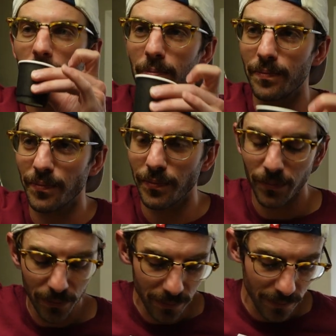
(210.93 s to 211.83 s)
pinkies out.
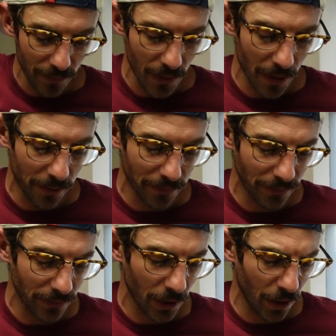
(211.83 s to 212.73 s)
Window,
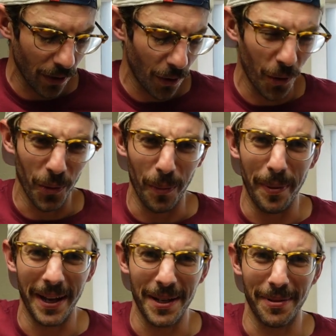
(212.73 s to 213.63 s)
pinkies out. Oh,
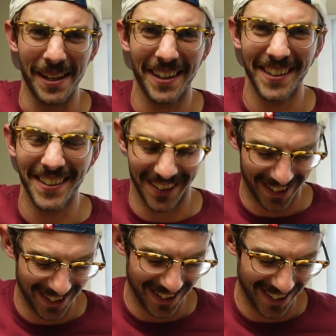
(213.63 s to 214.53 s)
baby.
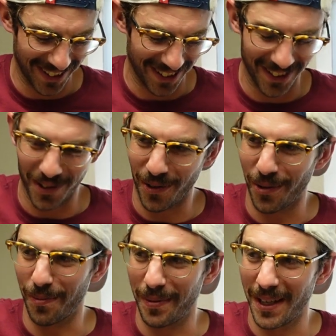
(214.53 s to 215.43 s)
One sip?
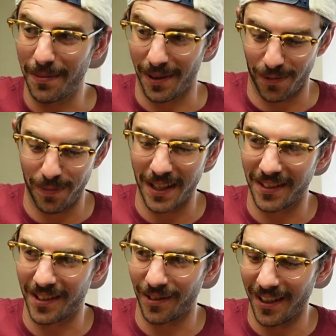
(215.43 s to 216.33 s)
Oh, baby. We're
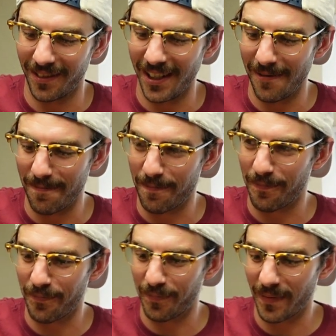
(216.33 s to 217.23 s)
passing this around, right? Oh,
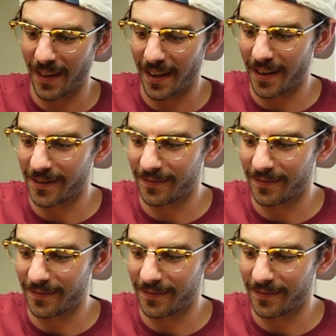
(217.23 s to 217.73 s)
dude. I guess. I yeah.